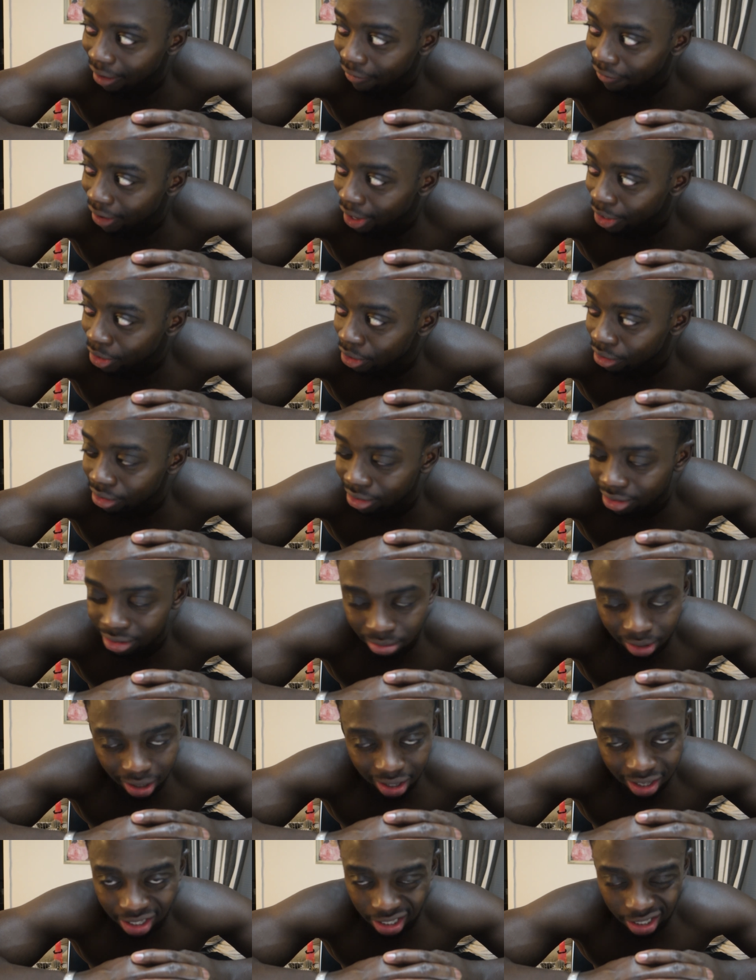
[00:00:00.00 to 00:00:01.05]
if i do
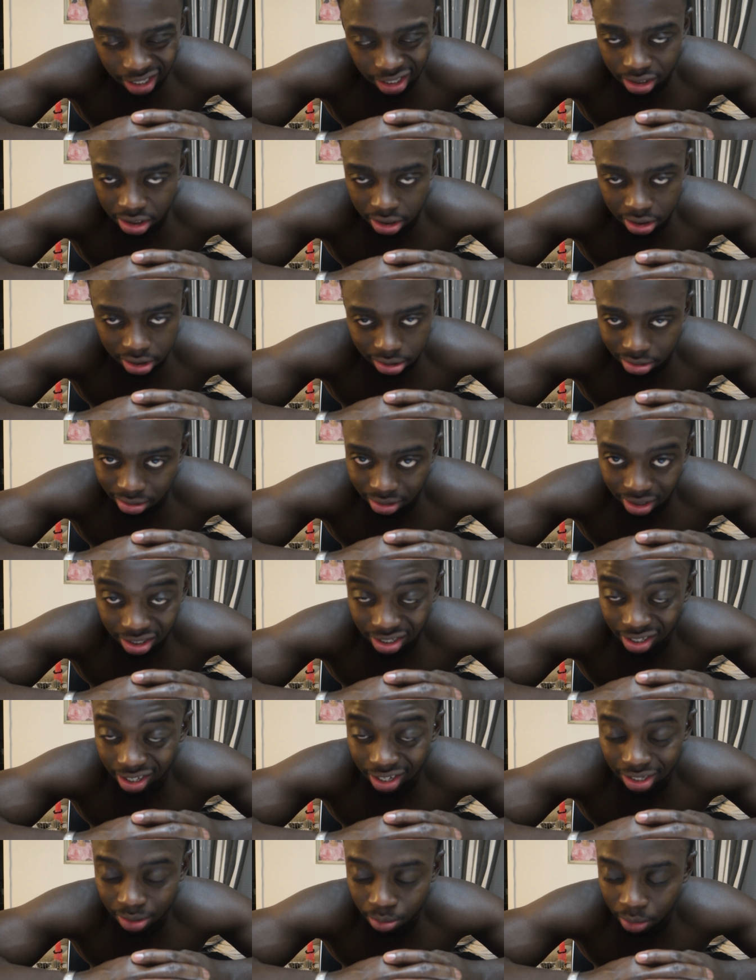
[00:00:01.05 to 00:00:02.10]
it's just it
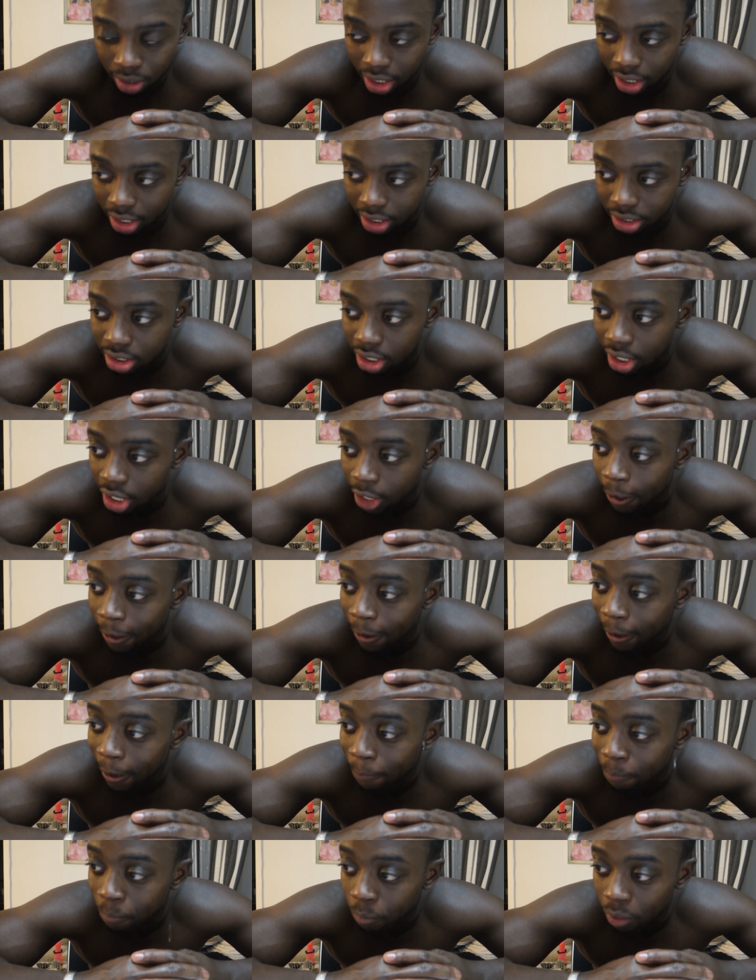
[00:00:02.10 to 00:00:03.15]
is what it is
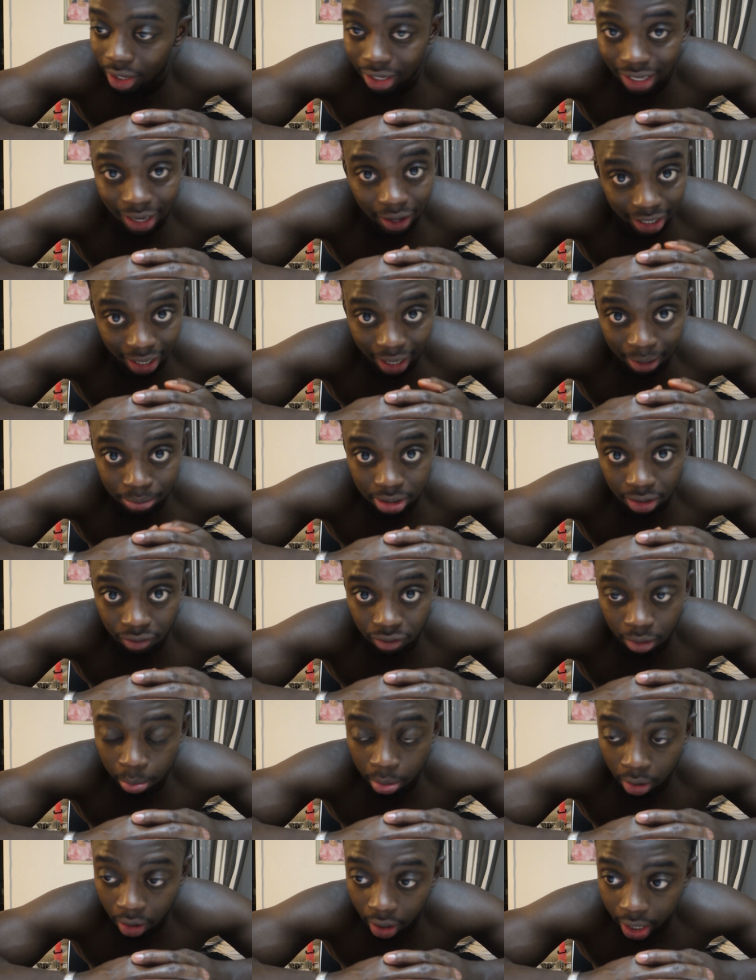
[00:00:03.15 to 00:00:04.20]
um, now that i'm
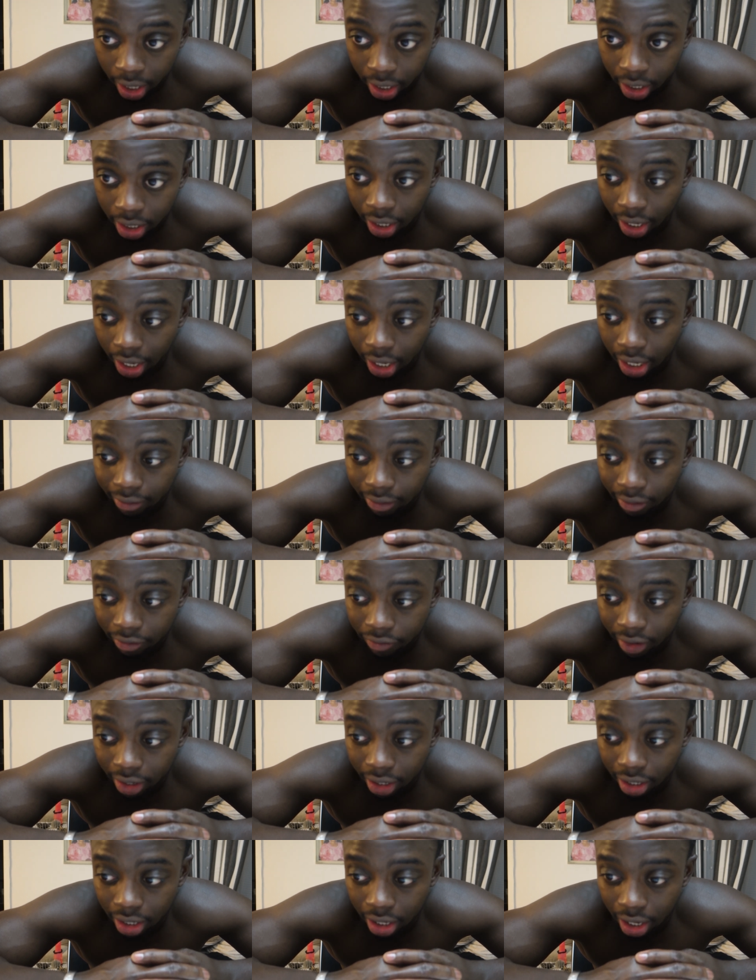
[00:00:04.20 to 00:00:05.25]
self-employed and
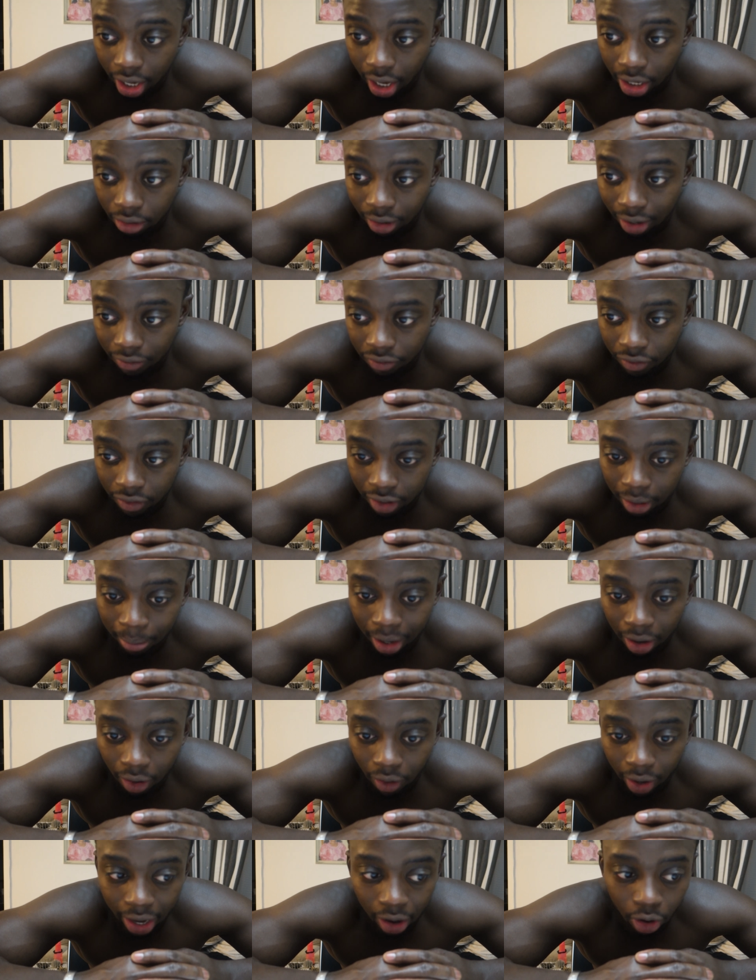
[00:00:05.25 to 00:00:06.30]
everything i don't have to think
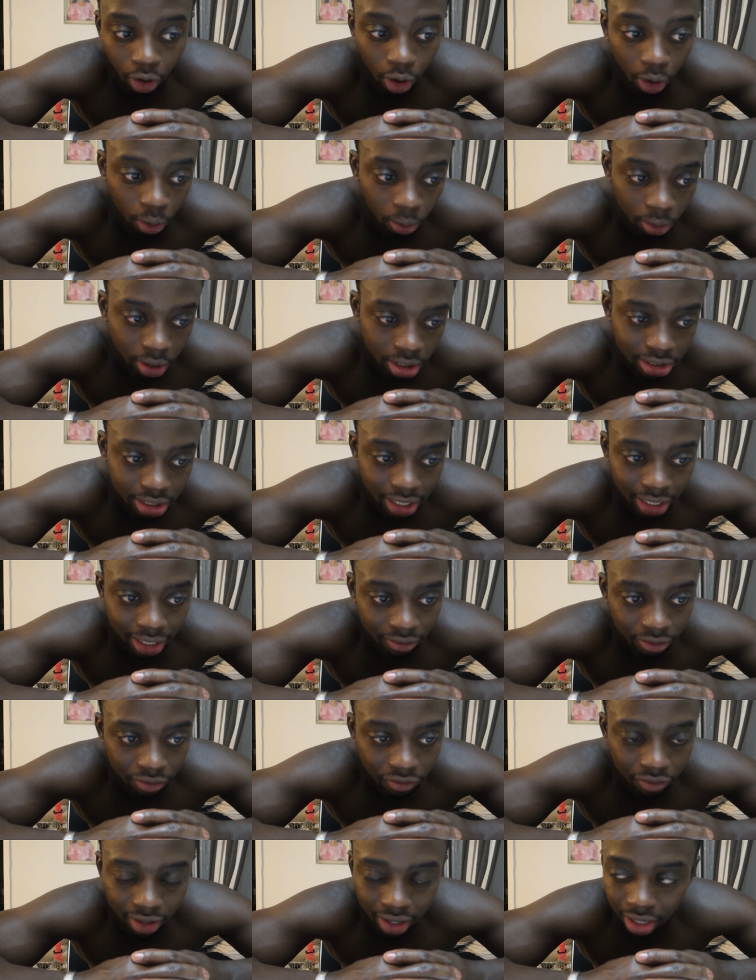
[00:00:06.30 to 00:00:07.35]
about okay i gotta go work today and
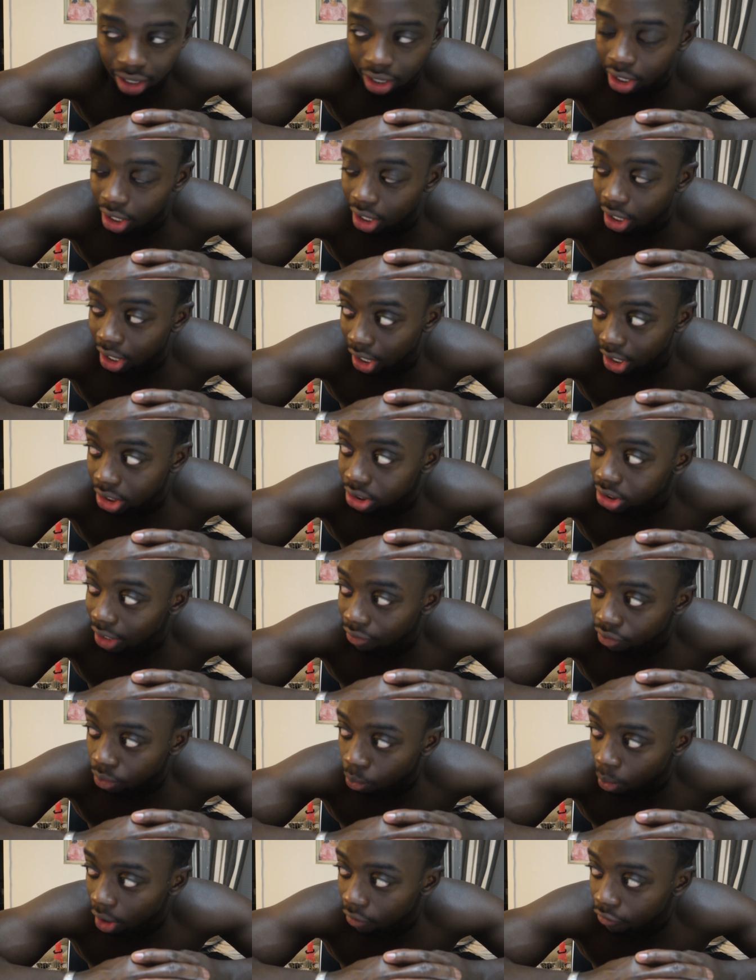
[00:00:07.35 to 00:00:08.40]
everything i literally have
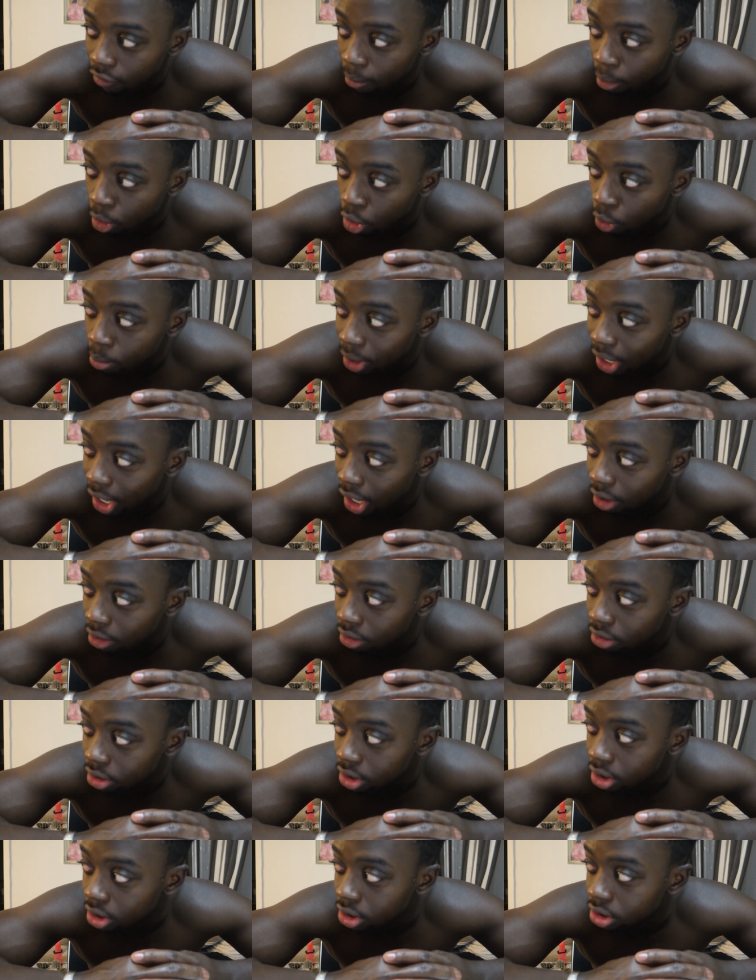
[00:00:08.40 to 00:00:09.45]
to work from home
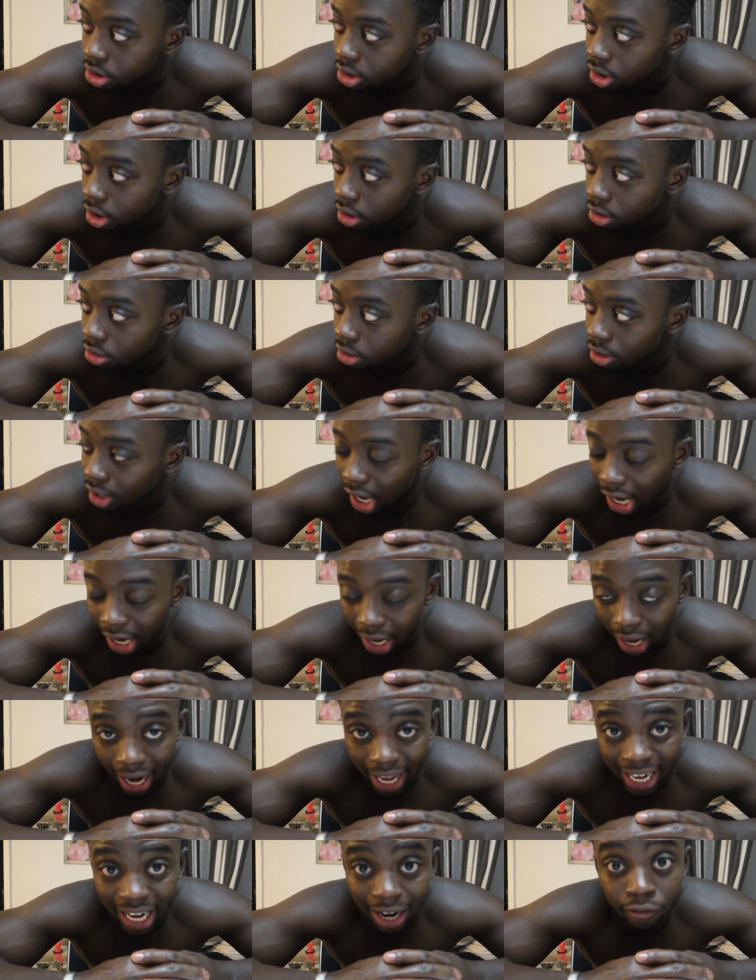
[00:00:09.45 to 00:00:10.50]
now so I,
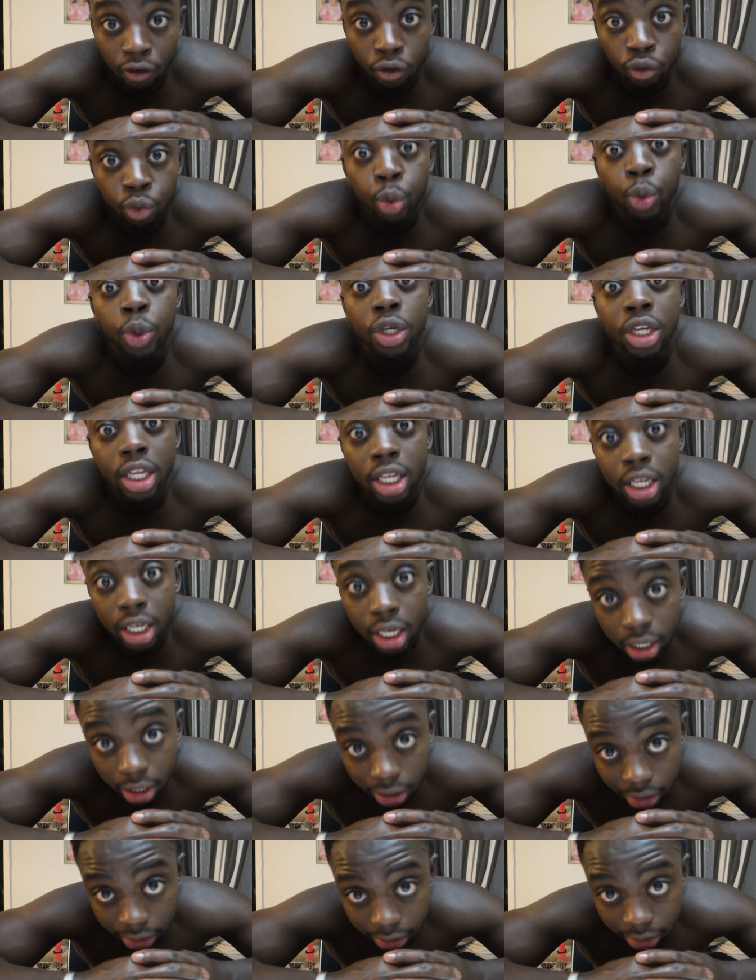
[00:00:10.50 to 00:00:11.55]
I could have a
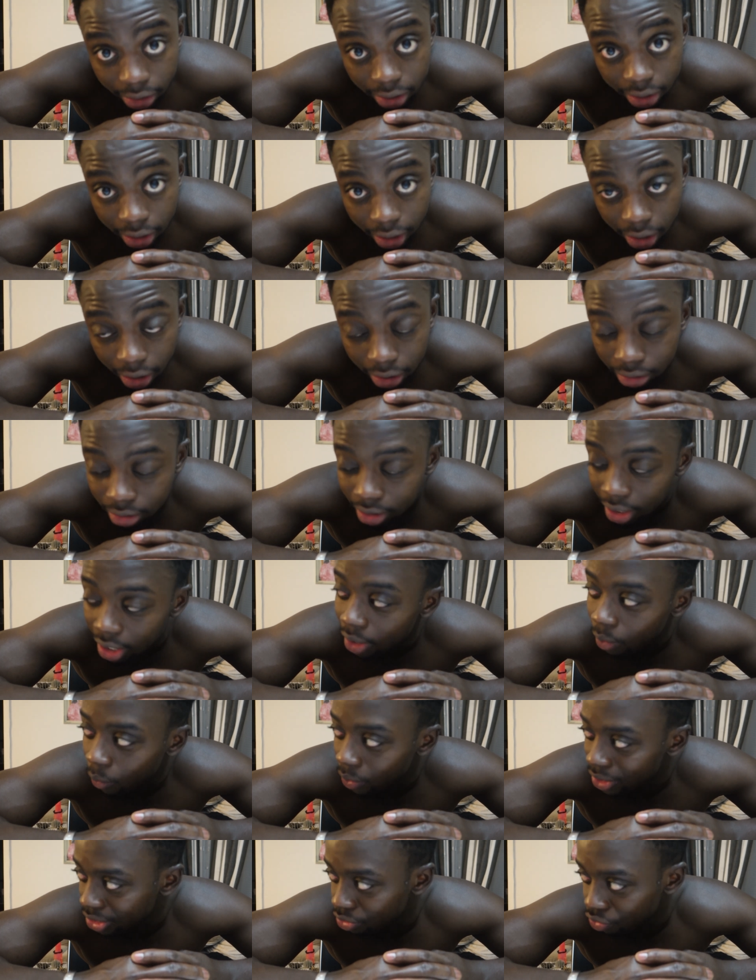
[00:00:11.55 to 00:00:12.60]
routine, you know,
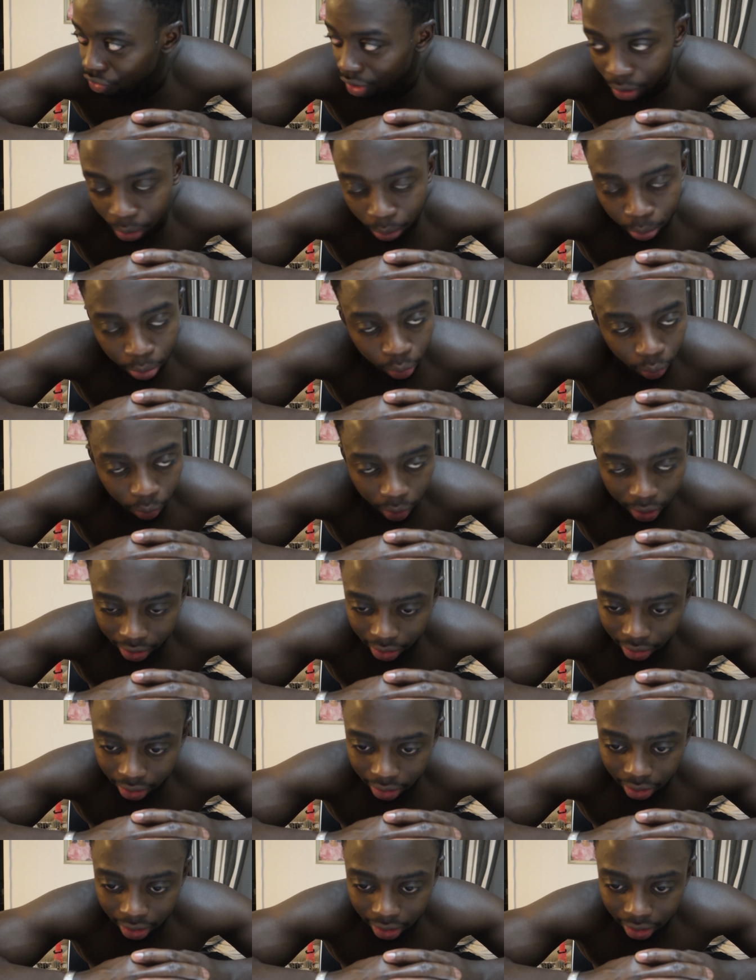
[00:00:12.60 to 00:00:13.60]
which is very important